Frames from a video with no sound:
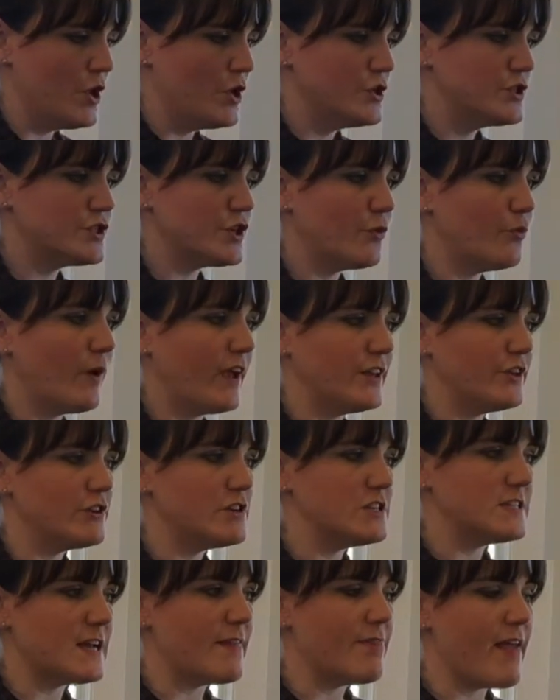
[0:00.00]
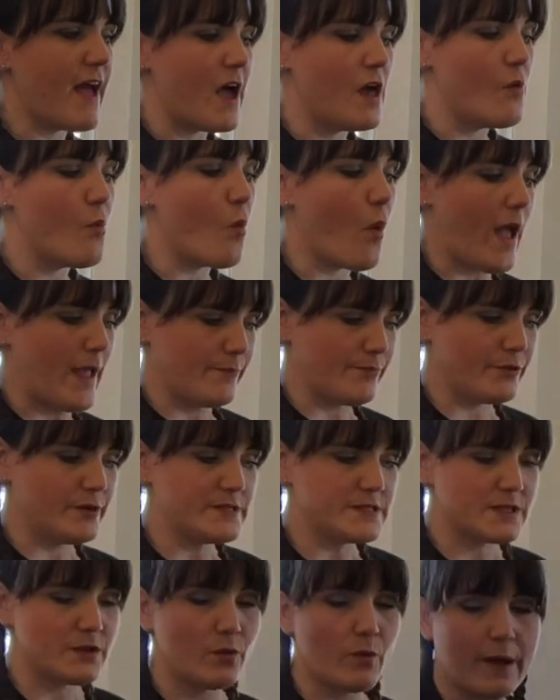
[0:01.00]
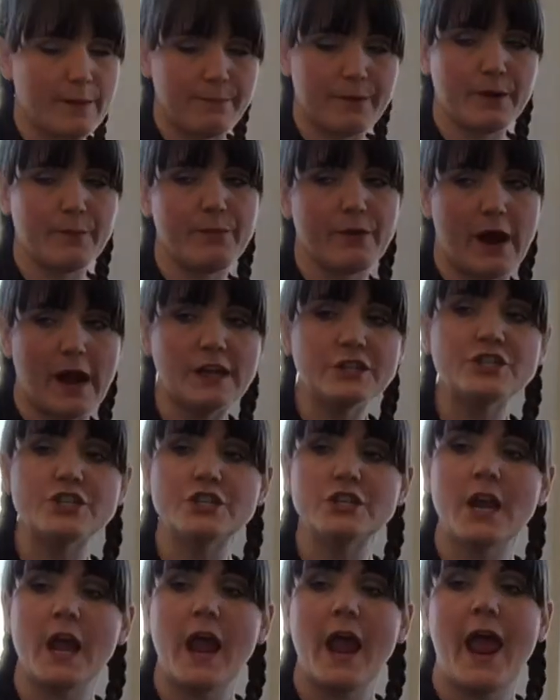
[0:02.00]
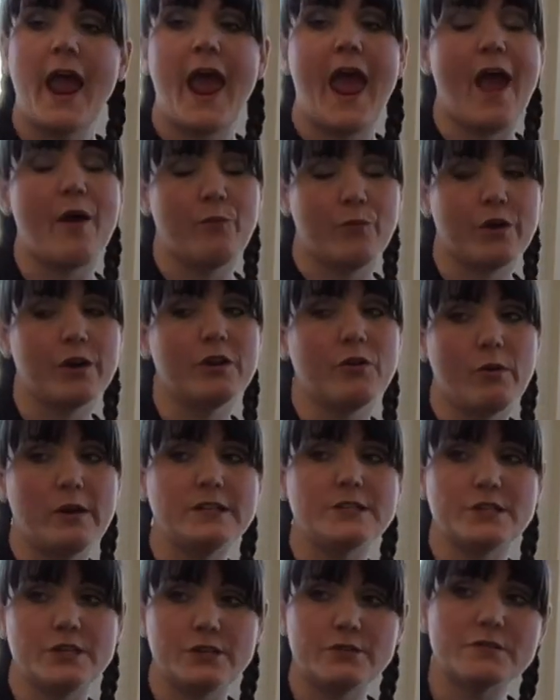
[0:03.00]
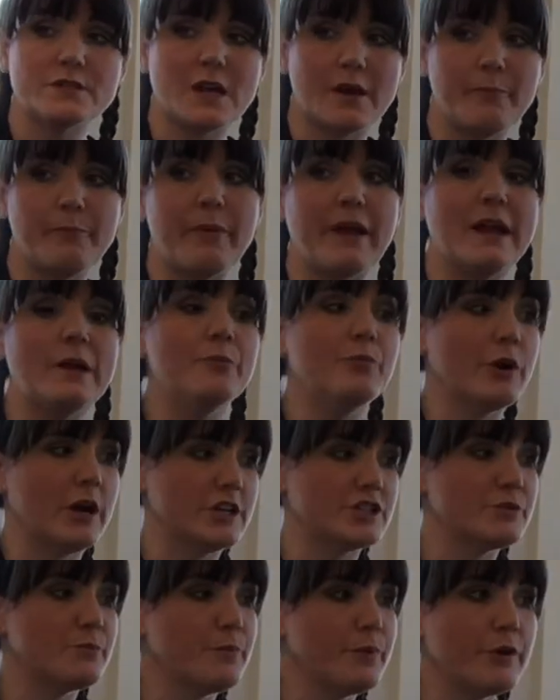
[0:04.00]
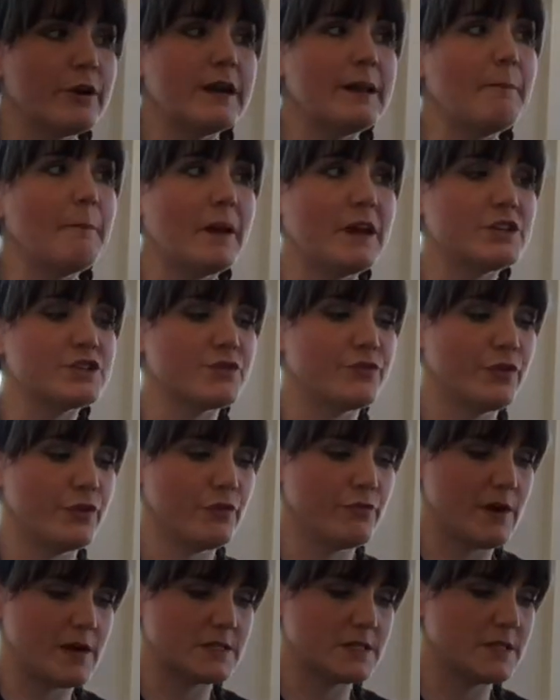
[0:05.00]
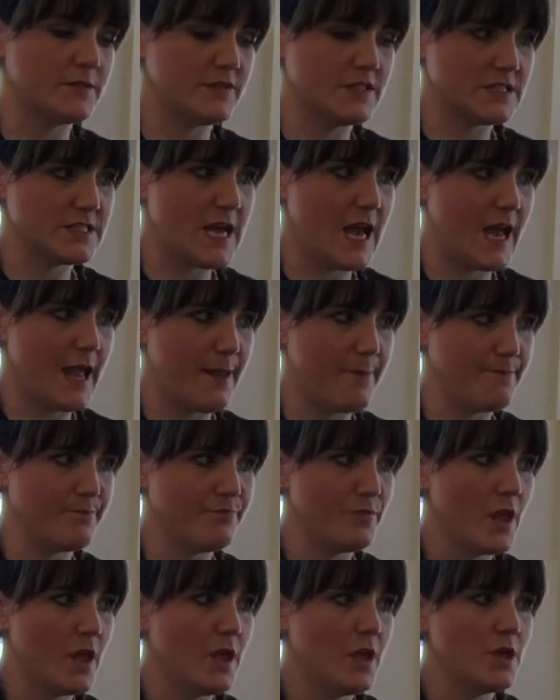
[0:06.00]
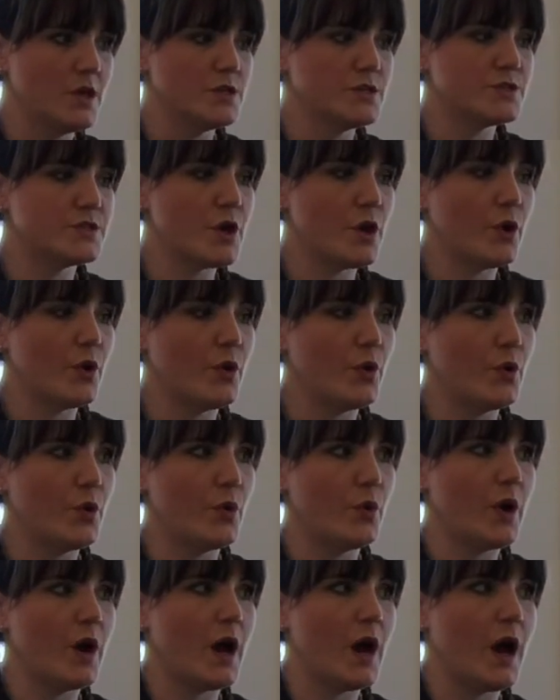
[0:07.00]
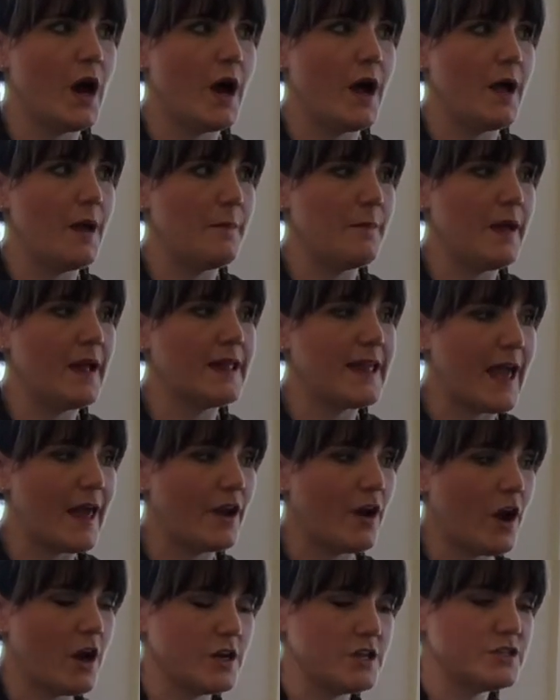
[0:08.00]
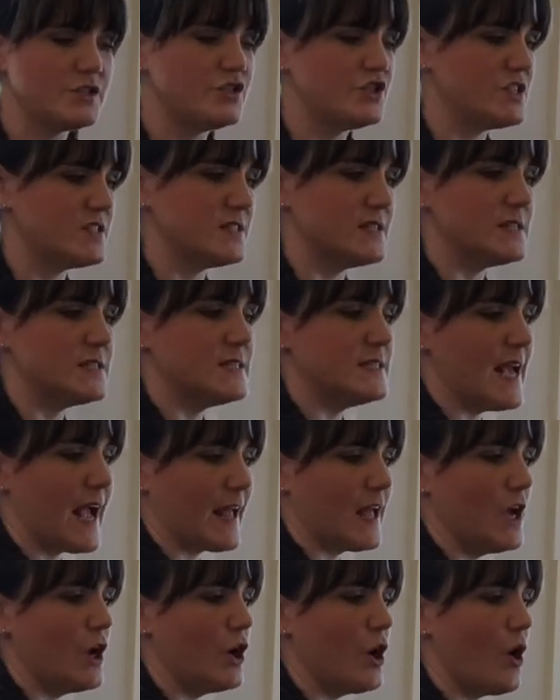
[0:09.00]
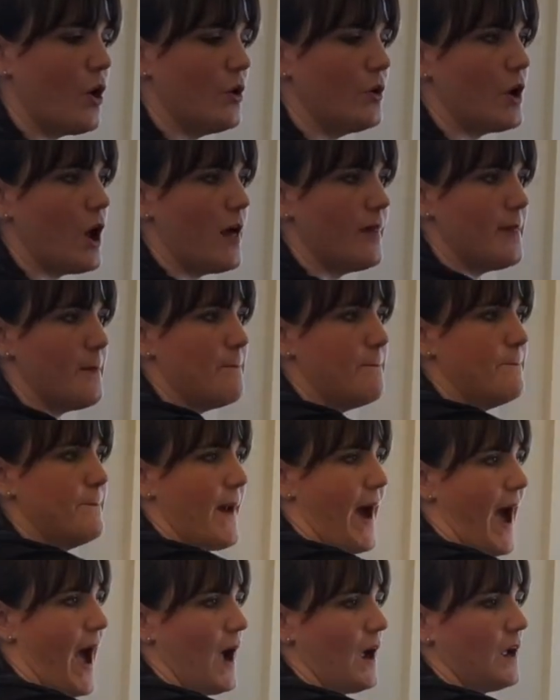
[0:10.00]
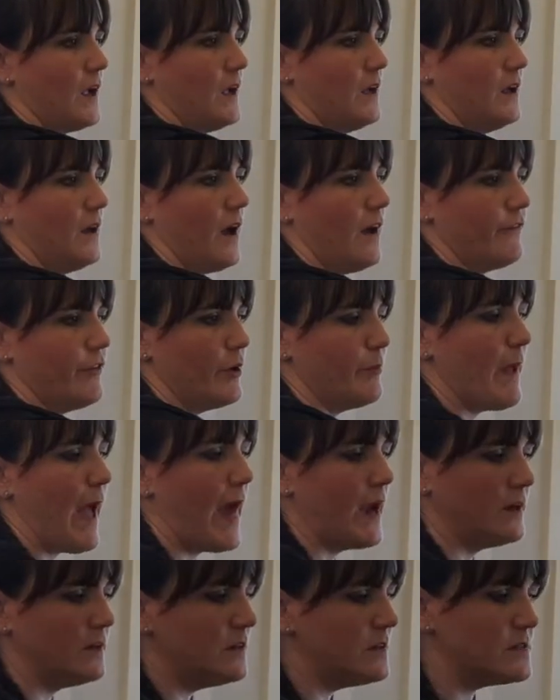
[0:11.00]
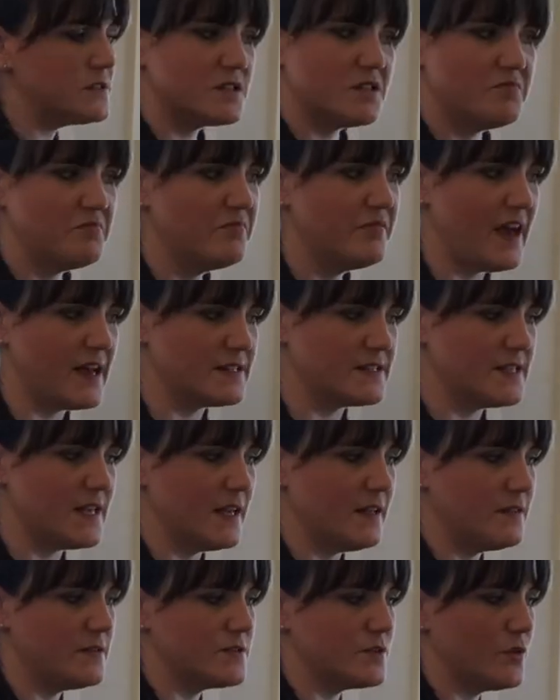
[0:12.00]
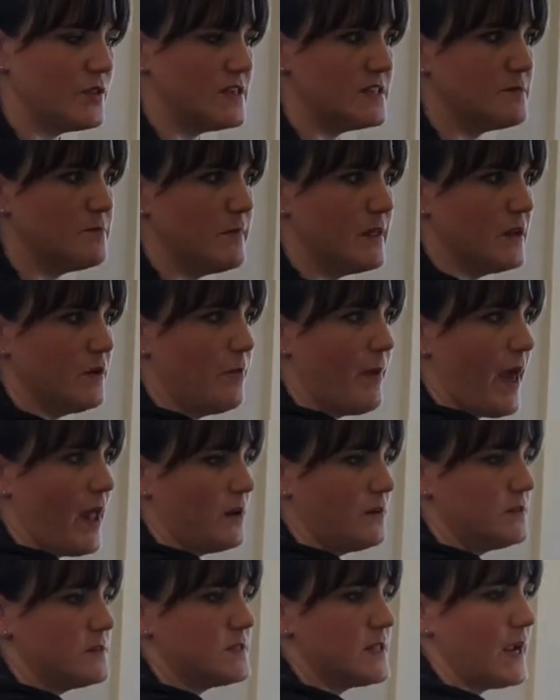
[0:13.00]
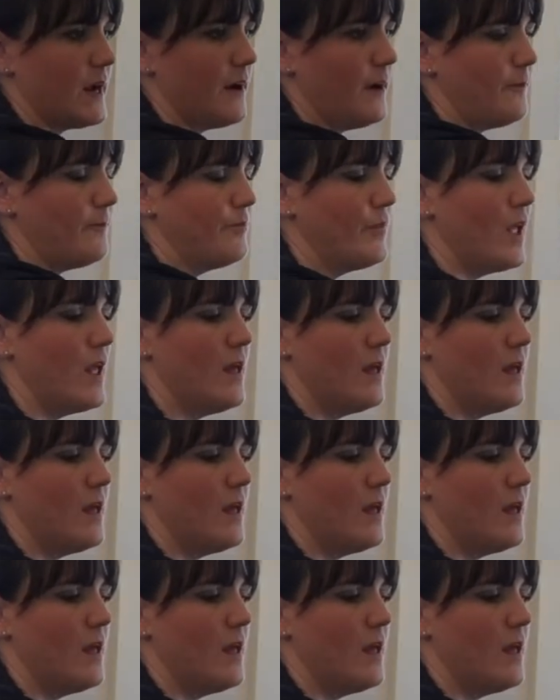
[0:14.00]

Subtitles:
So when you're done that, wipe, rinse, and wipe your brush, and we're going to use our big brush pretty much for the rest of the time. So again, artists, just a second coat on the back of your petals. That's it. So these middle petals there.